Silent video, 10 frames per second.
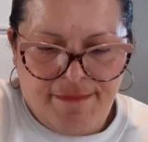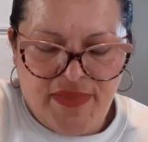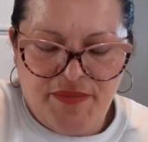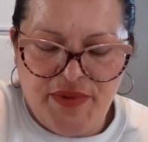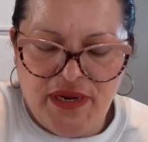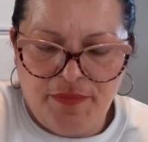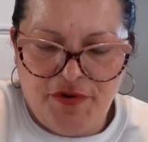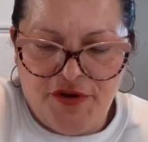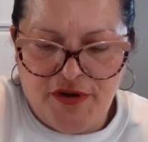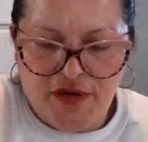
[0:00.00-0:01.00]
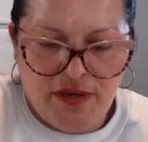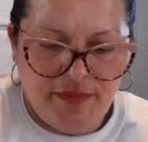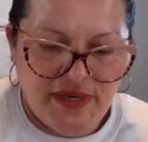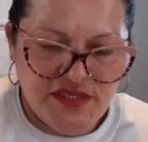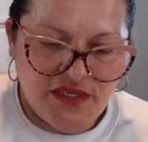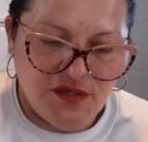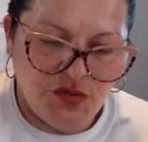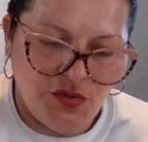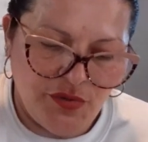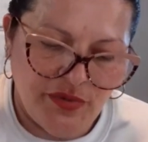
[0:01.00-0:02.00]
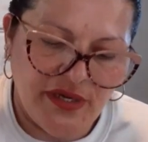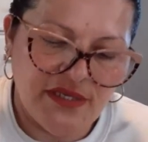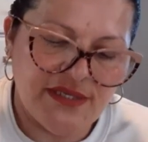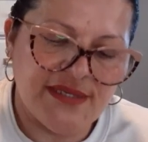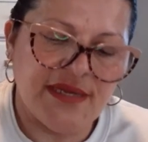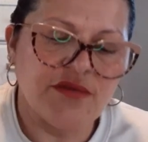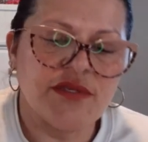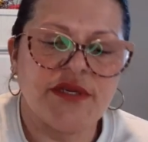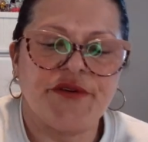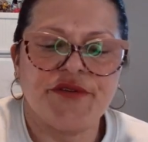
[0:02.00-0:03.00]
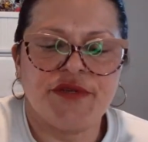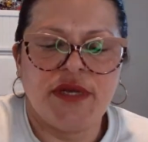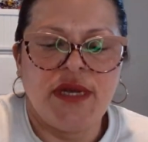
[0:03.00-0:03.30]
I me I put it on. And my son do it when he's downstairs.